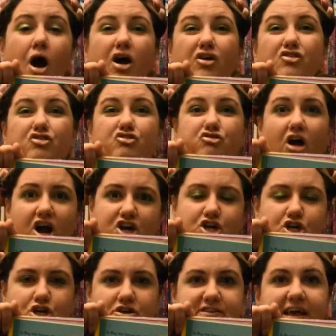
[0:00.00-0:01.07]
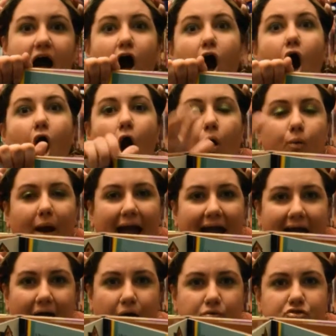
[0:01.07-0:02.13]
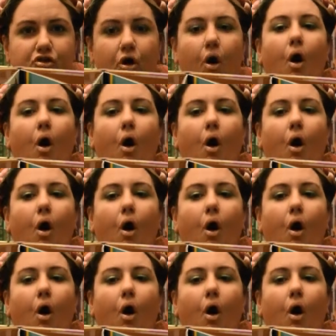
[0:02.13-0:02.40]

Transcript: structures all around?